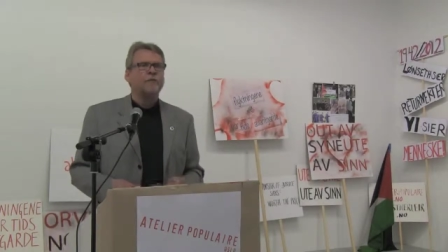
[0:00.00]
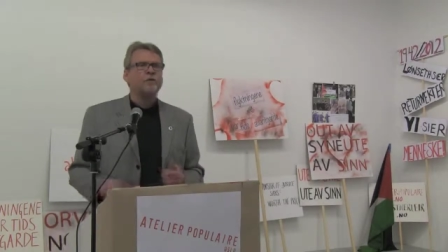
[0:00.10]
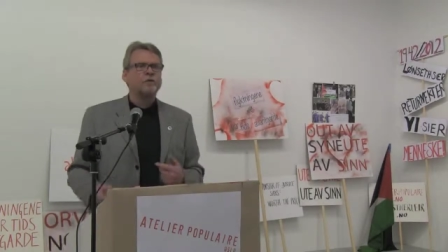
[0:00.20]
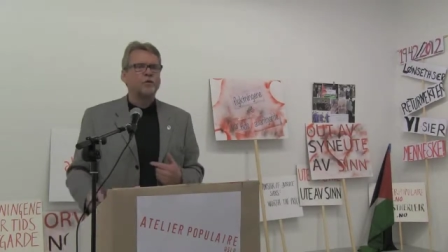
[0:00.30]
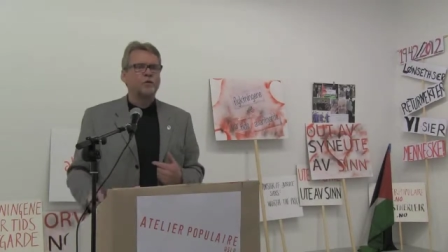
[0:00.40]

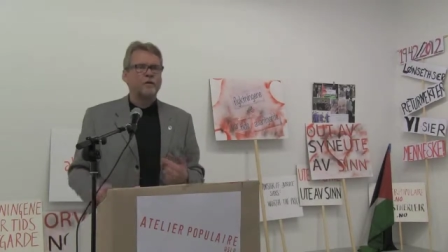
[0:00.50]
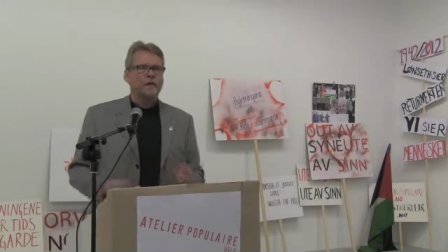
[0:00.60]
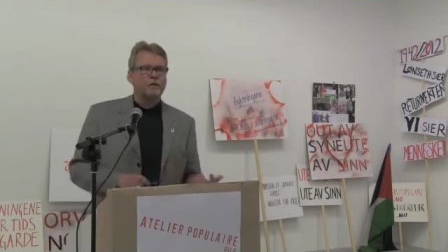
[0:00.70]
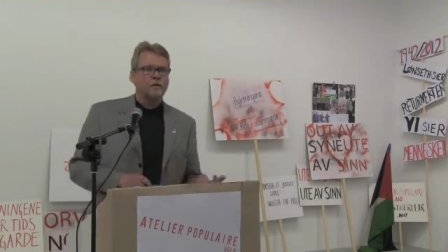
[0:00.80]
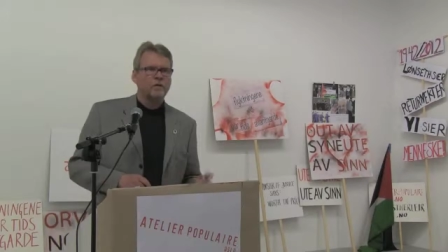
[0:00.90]
returned
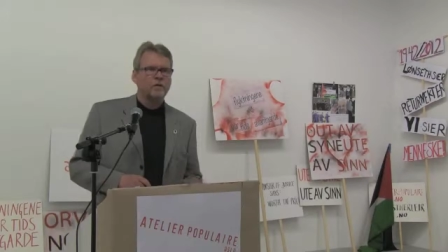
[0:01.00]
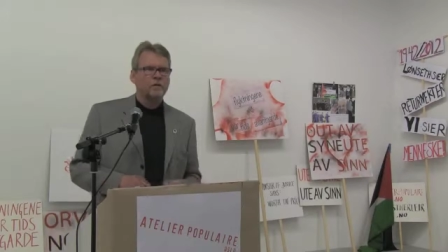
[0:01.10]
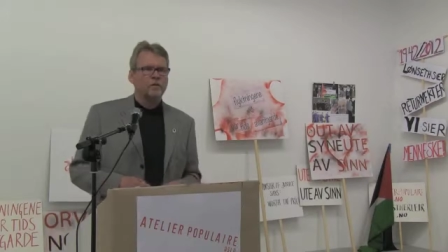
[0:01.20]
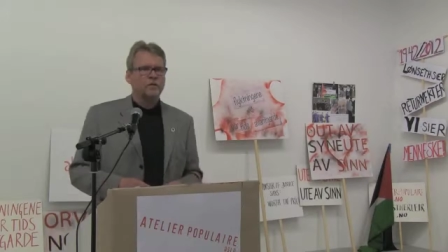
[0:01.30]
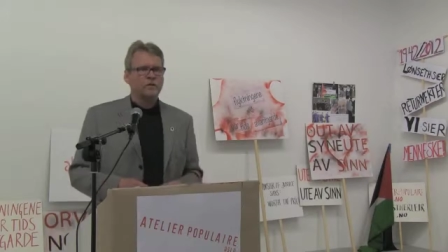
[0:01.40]
back to their
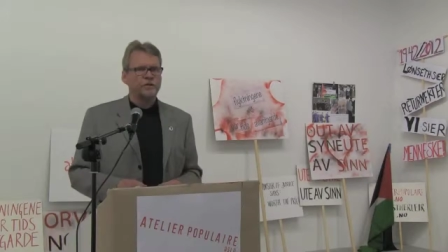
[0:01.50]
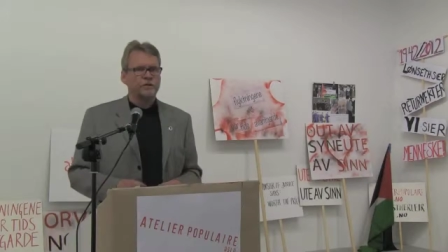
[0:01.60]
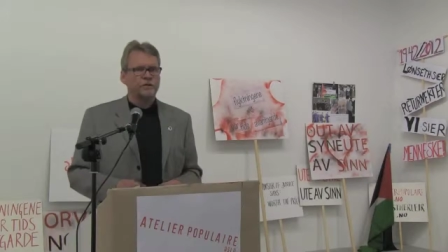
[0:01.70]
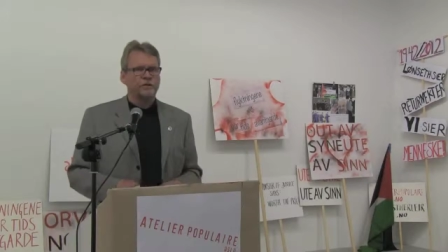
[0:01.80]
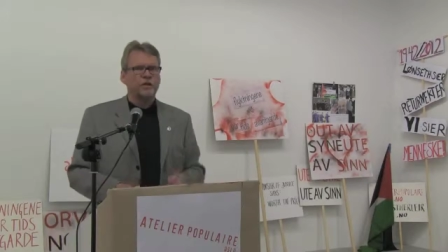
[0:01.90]
countries of
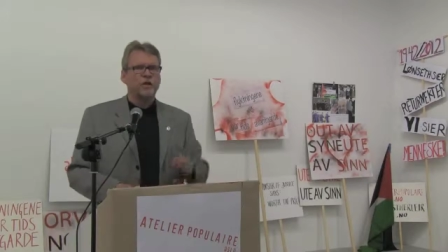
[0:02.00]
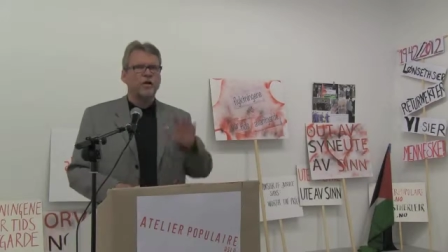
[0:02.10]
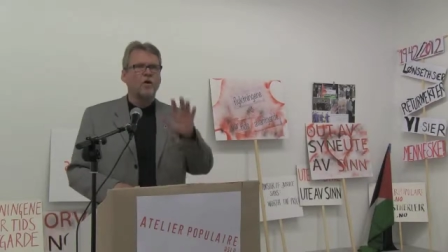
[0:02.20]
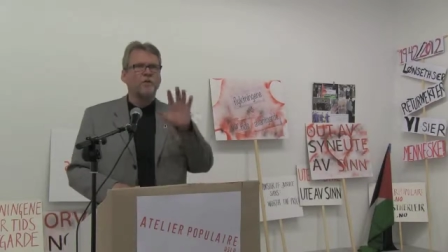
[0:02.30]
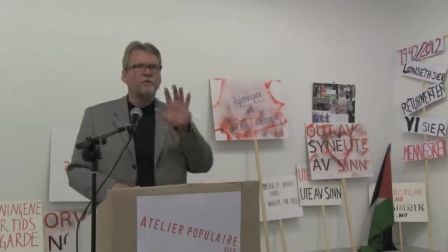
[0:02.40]
origin?
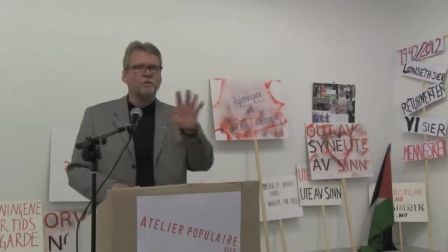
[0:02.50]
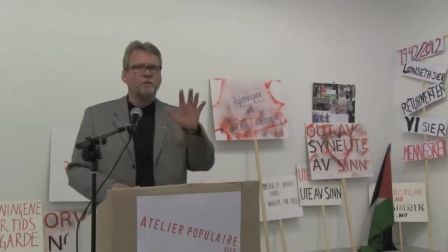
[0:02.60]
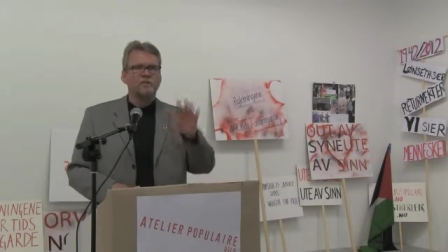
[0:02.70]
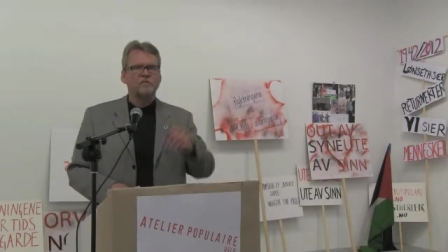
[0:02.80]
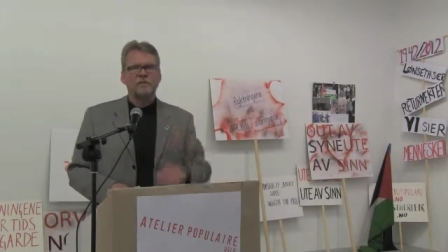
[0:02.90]
Of the
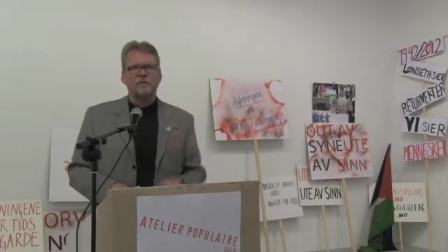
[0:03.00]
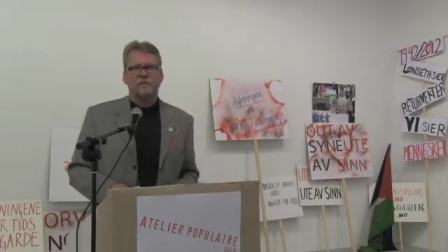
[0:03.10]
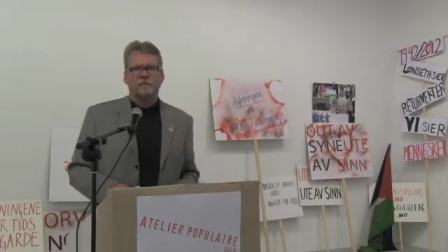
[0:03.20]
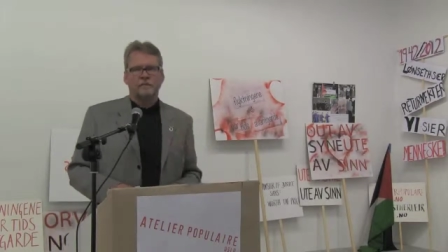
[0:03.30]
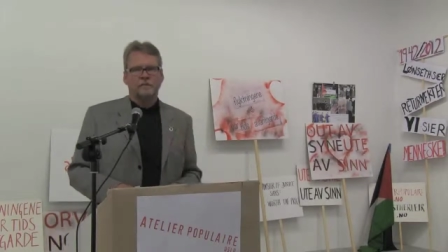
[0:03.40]
12
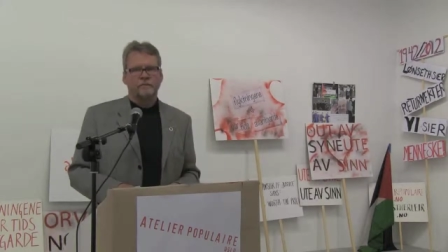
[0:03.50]
million.